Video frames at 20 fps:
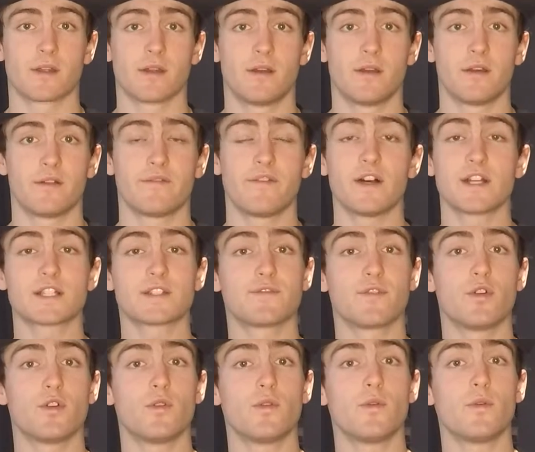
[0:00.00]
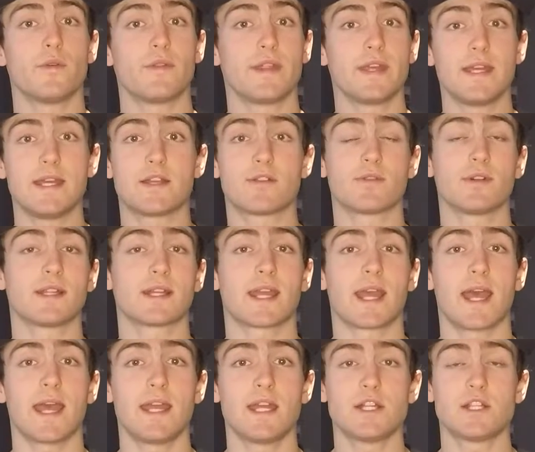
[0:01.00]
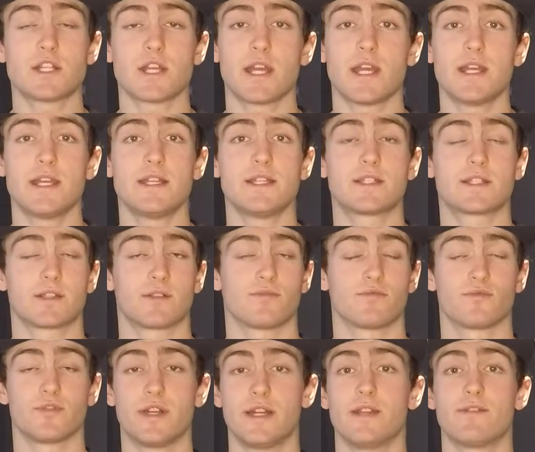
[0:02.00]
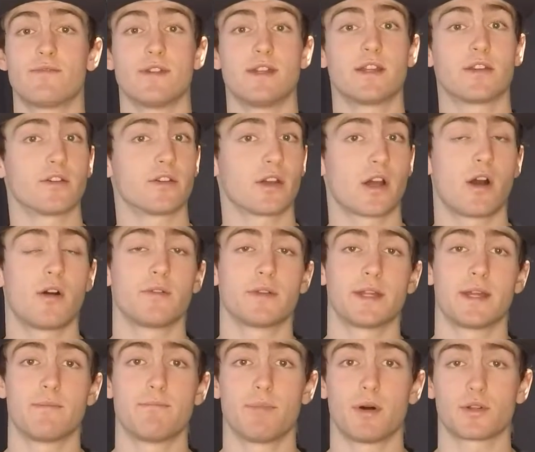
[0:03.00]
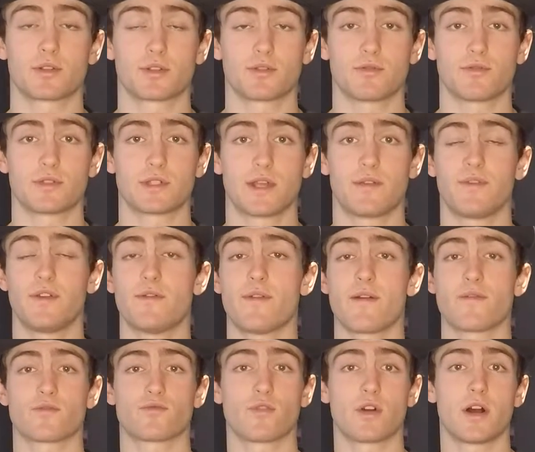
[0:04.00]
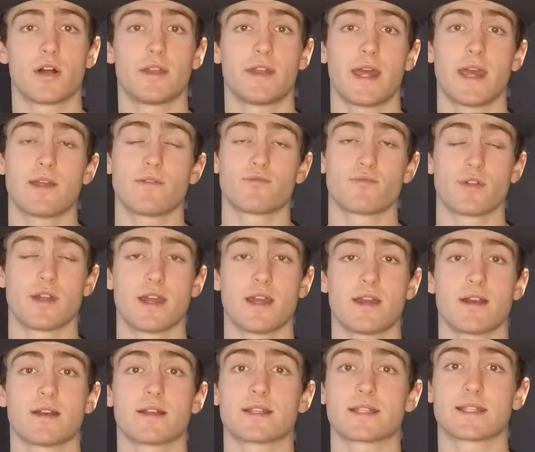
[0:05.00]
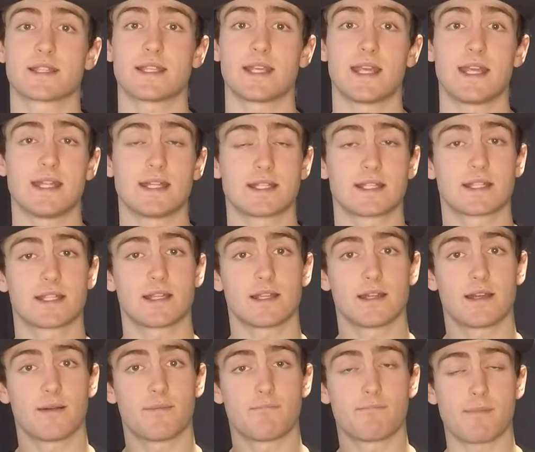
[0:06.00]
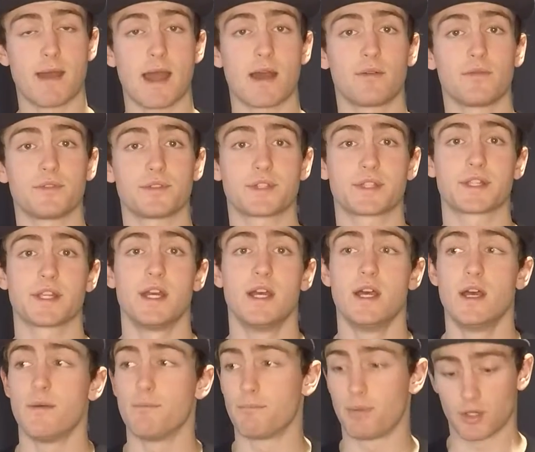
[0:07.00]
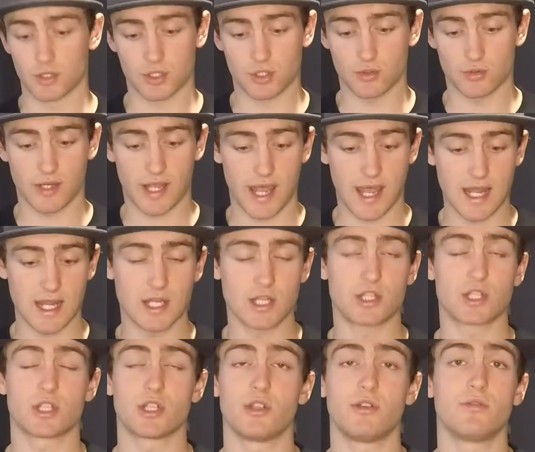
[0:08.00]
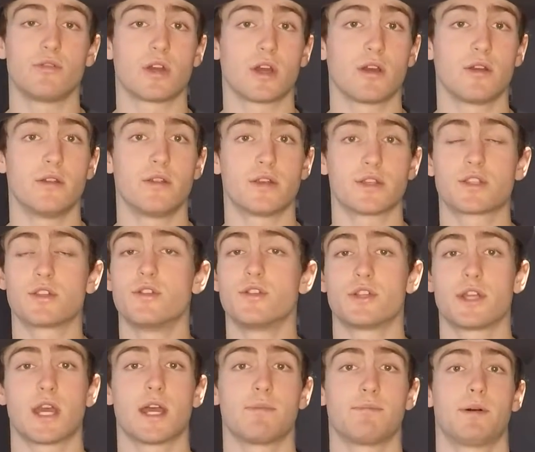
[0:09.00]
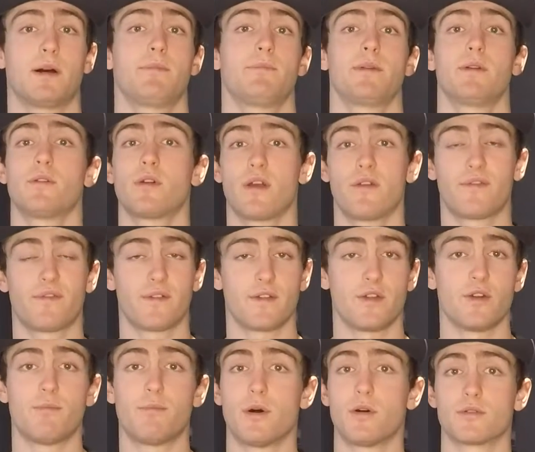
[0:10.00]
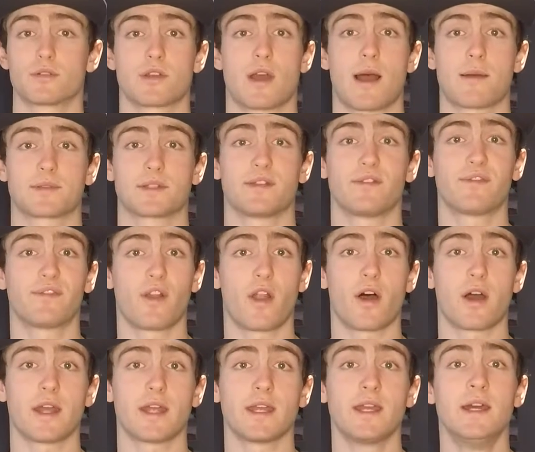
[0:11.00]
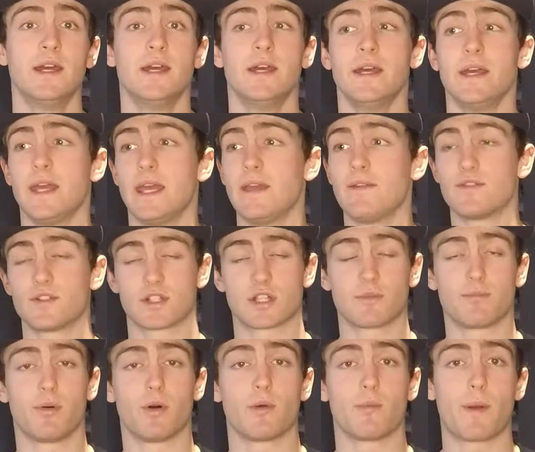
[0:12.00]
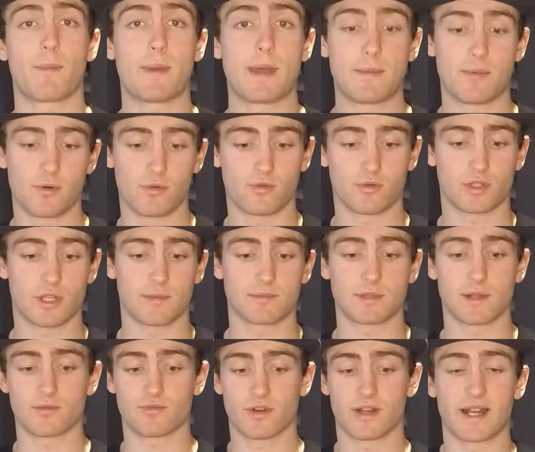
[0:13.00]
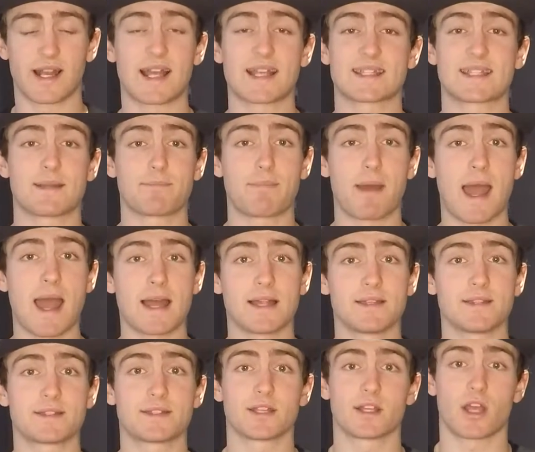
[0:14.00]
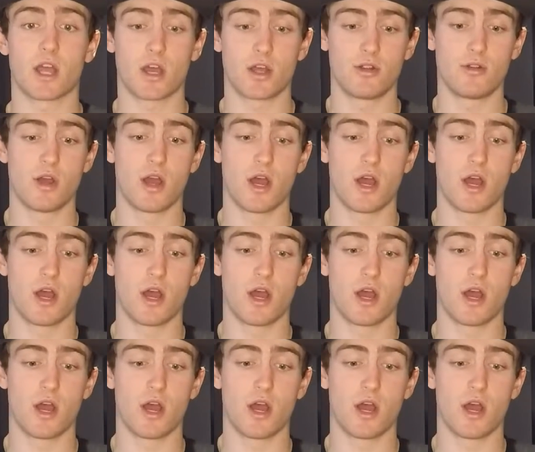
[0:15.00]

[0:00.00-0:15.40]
First of all, the gorilla cage is really good at holding in bottles. If you've ever run a rear seat mount bottle cage, you know that as soon as you hit a bump, it'll go, your bottles go absolutely flying, even to the point where people sometimes run elastic bands that go